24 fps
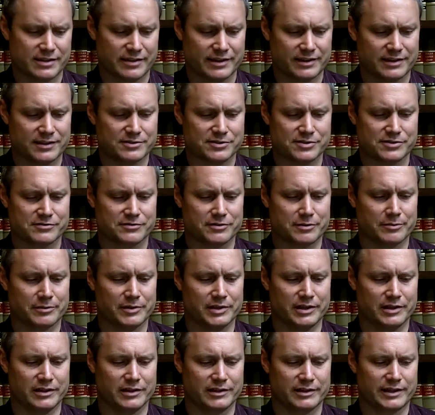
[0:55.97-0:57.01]
I think this is from
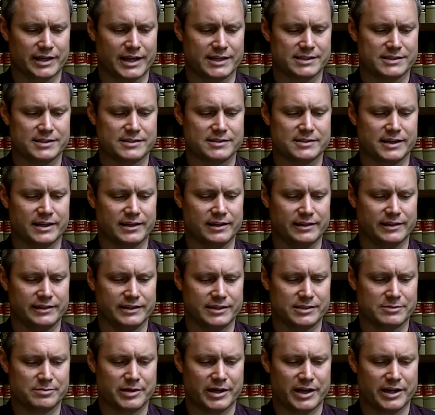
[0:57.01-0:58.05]
the Casey's Daily
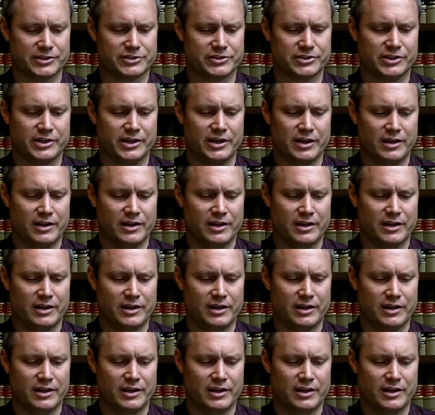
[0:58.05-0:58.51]
Dispatch.